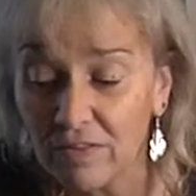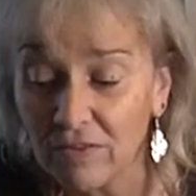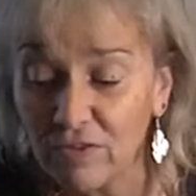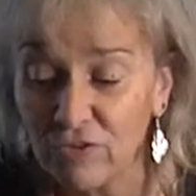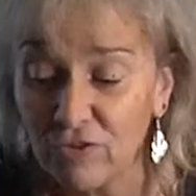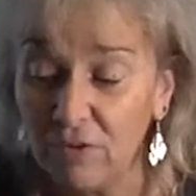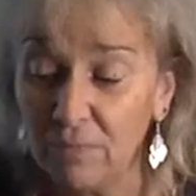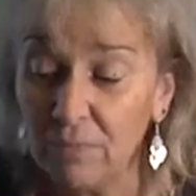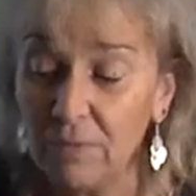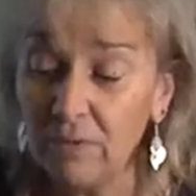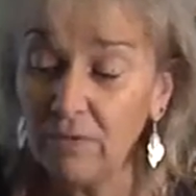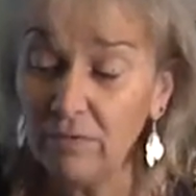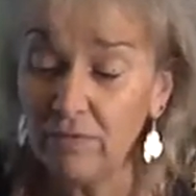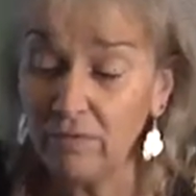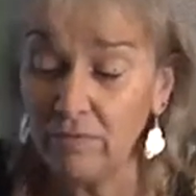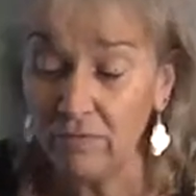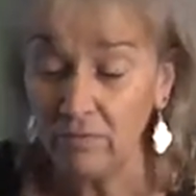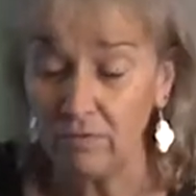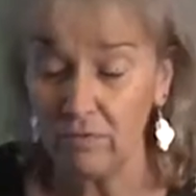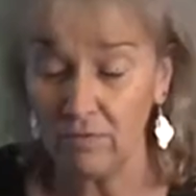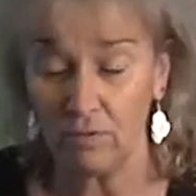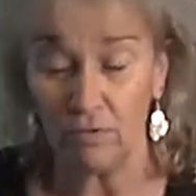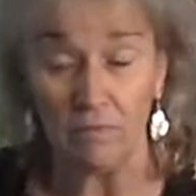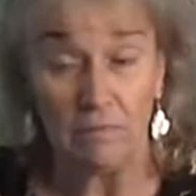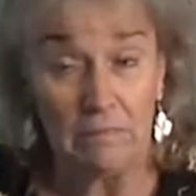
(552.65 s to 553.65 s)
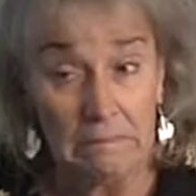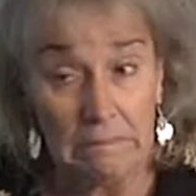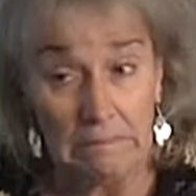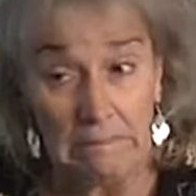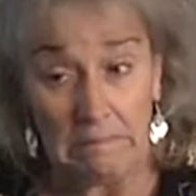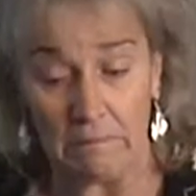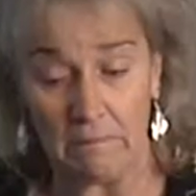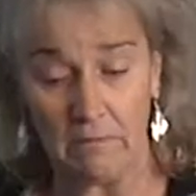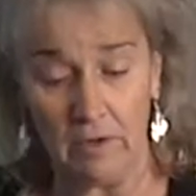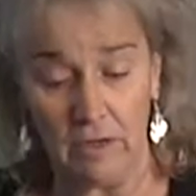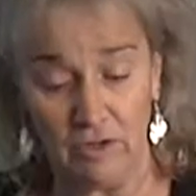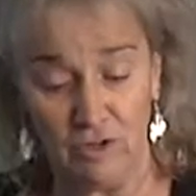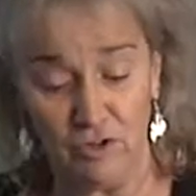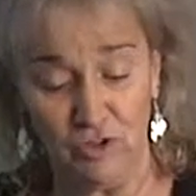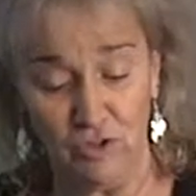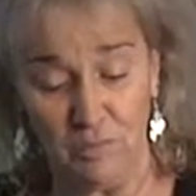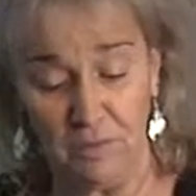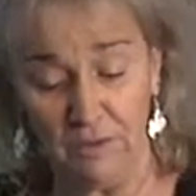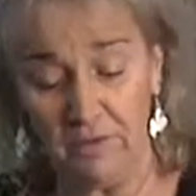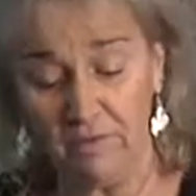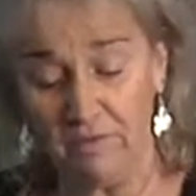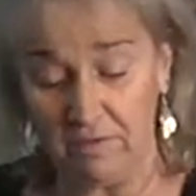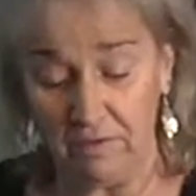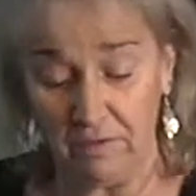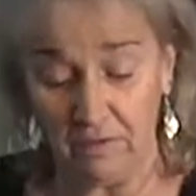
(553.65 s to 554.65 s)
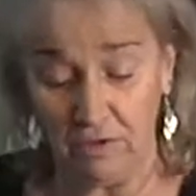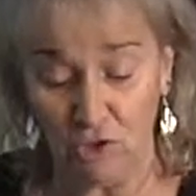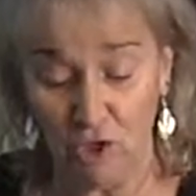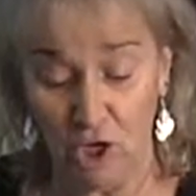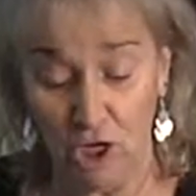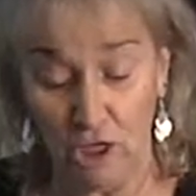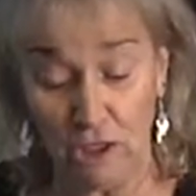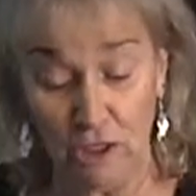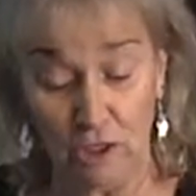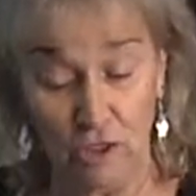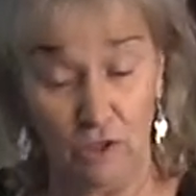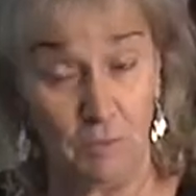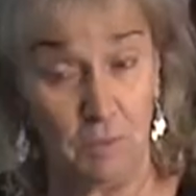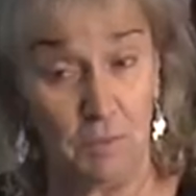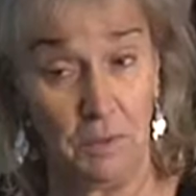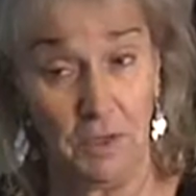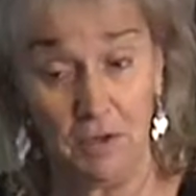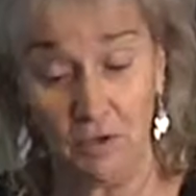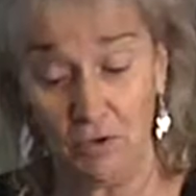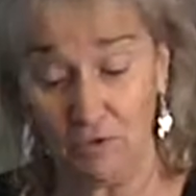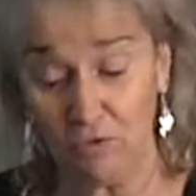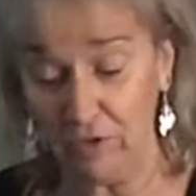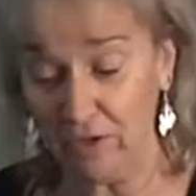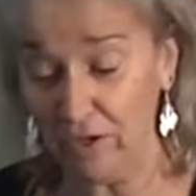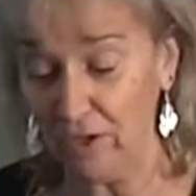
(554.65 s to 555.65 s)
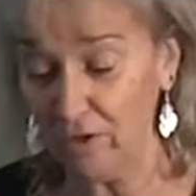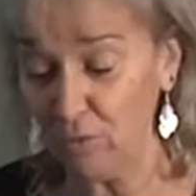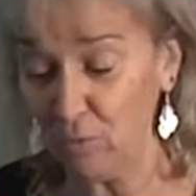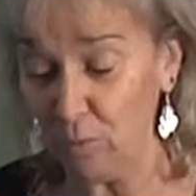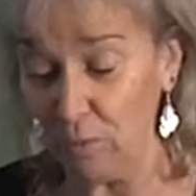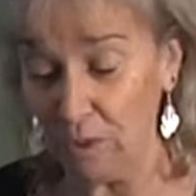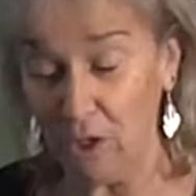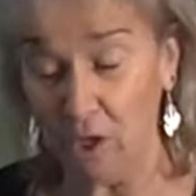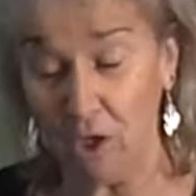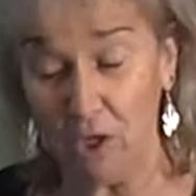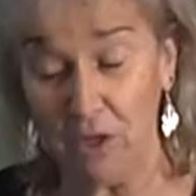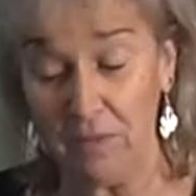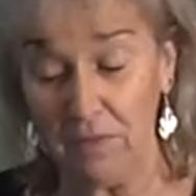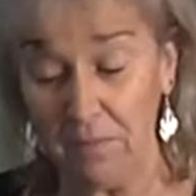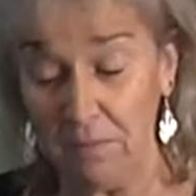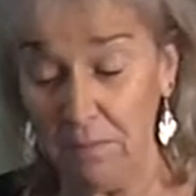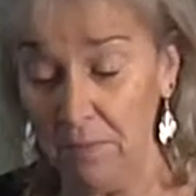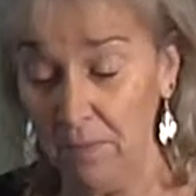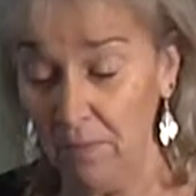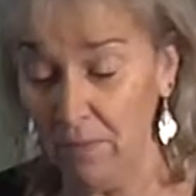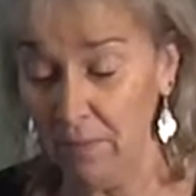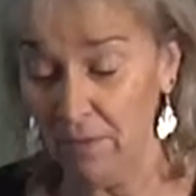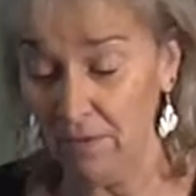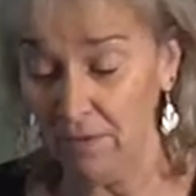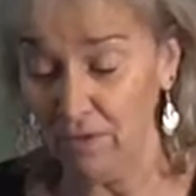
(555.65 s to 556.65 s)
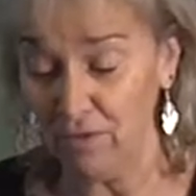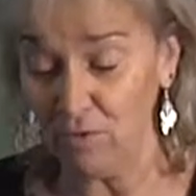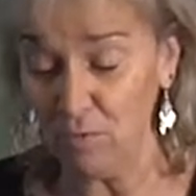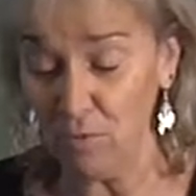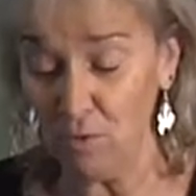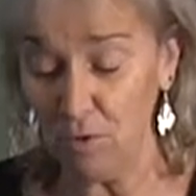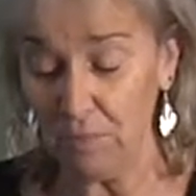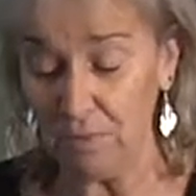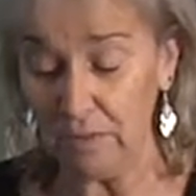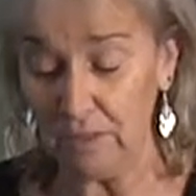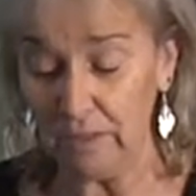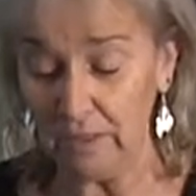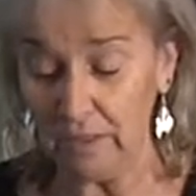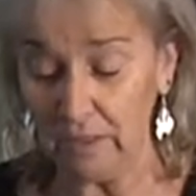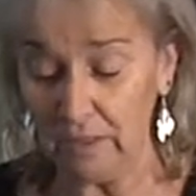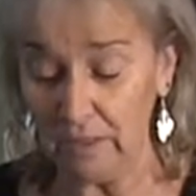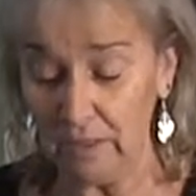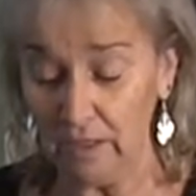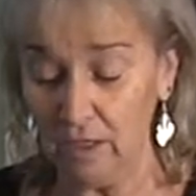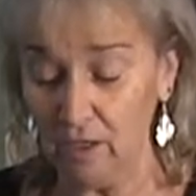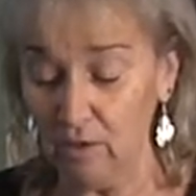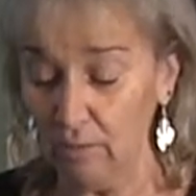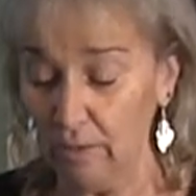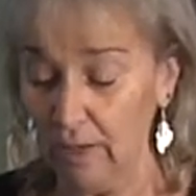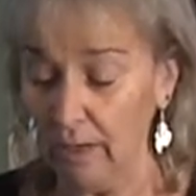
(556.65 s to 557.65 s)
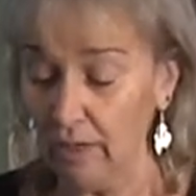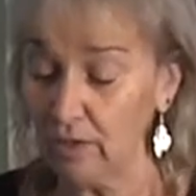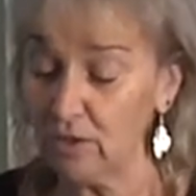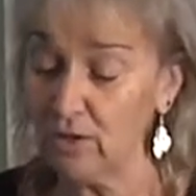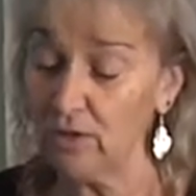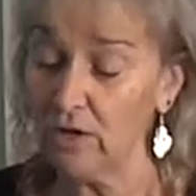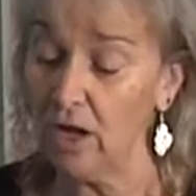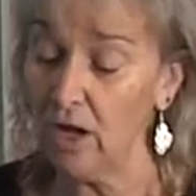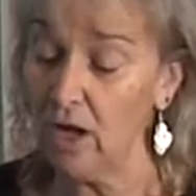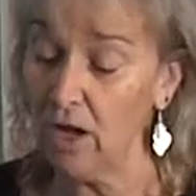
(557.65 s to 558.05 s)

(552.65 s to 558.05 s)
jimmies, or not jimmies, chocolate sprinkles, I guess we call them, is more politically correct.